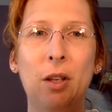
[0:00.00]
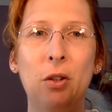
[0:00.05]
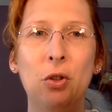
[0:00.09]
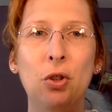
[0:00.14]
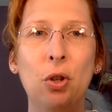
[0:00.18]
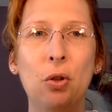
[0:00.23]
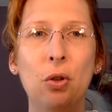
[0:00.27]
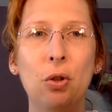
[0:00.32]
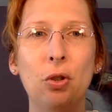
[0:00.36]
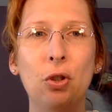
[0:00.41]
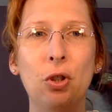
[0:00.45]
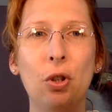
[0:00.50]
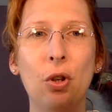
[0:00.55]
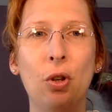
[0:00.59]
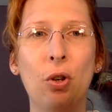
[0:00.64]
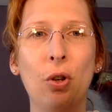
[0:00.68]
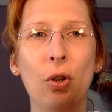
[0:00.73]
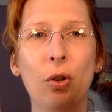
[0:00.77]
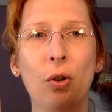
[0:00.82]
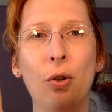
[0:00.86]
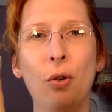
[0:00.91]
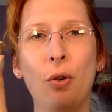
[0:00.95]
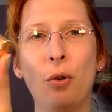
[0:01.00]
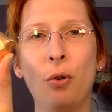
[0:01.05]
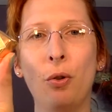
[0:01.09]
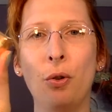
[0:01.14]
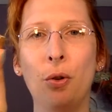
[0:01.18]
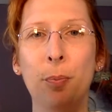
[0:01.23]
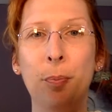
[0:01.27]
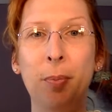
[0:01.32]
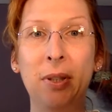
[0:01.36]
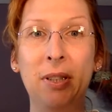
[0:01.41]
Choco Choco or